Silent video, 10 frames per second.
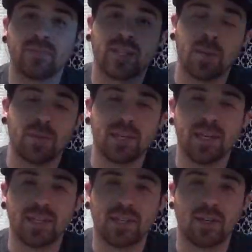a couple
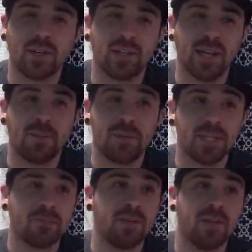days ago that
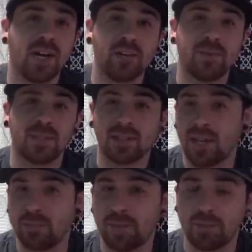pissed me off, pissed a
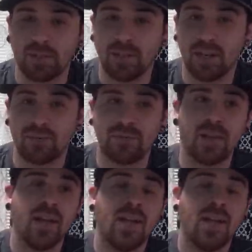lot of people off,